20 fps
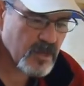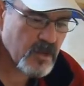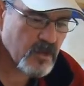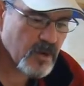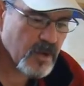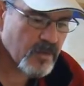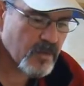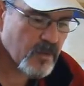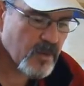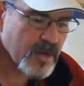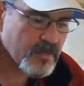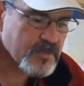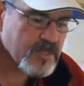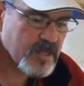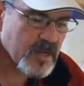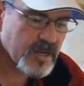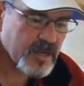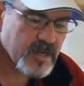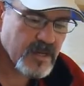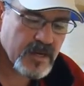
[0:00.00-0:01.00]
you on the
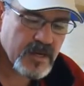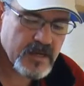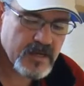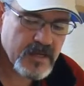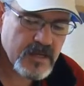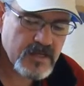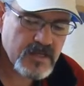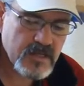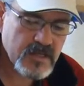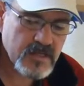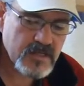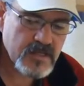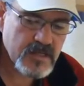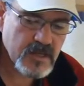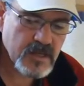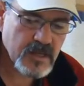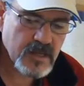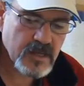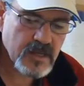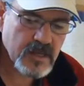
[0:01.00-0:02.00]
website that it doesn't
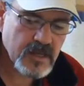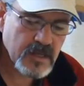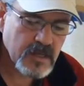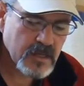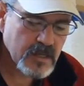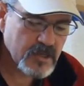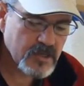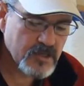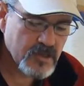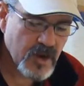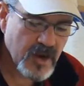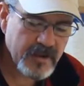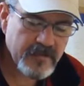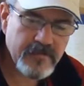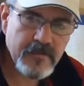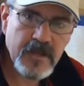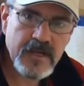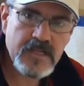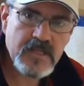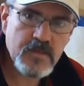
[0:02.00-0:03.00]
dry
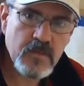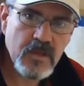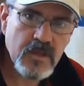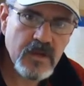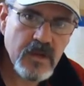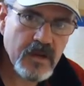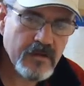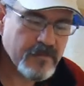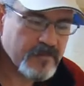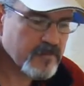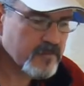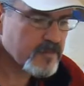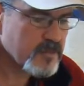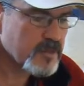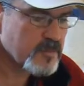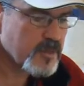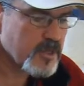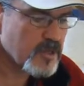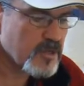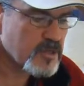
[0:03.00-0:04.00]
flexible enough to
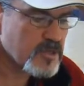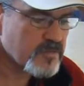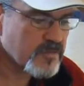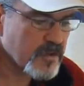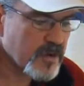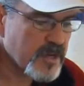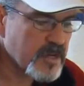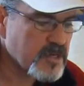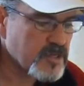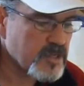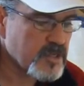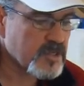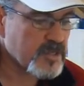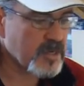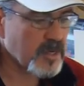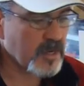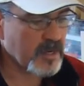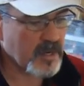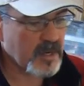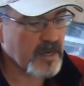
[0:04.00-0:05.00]
be used for hinges, and
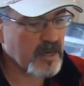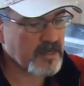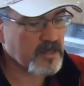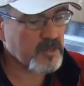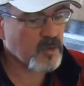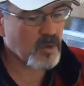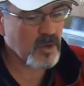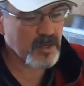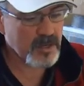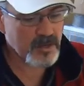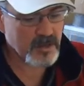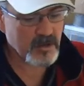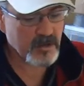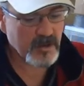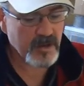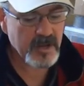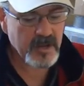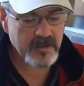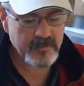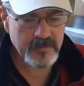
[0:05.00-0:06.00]
I totally
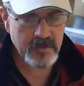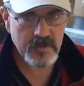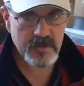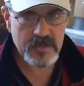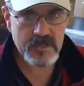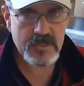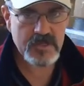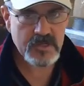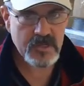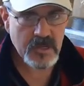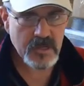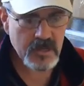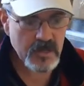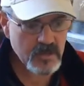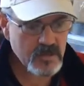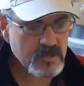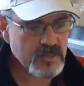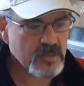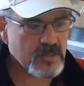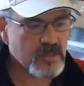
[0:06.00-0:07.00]
agree. If you were just going to
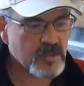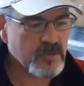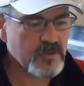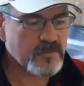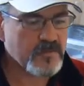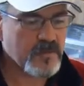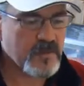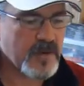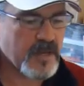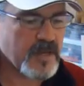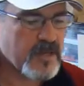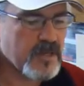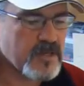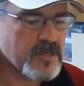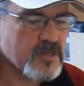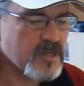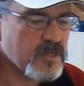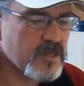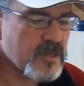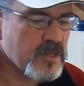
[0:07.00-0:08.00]
use the glue for a hinge,
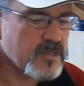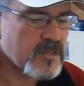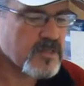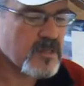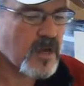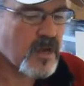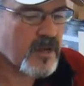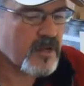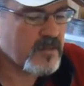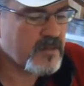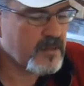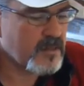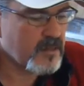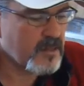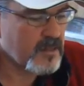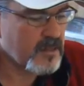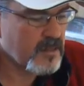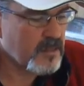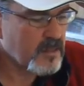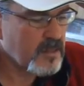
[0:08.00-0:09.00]
it's not
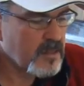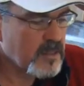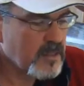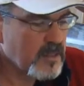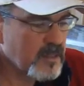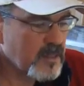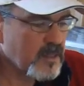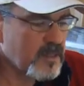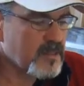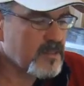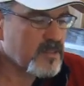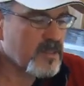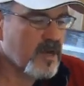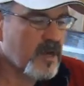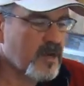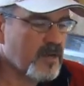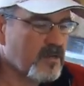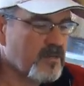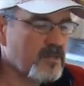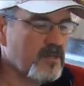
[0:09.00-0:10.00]

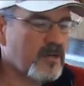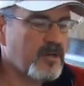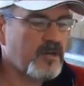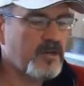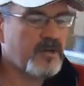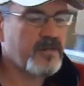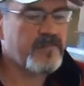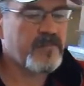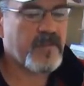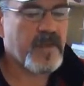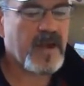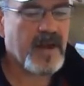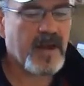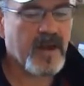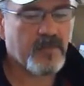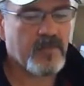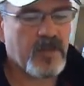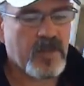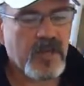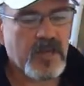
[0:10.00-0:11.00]
good for that
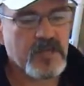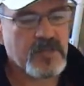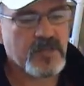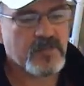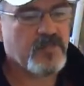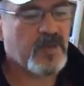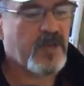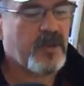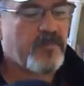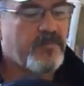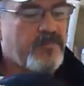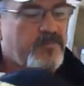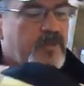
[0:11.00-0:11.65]
application. But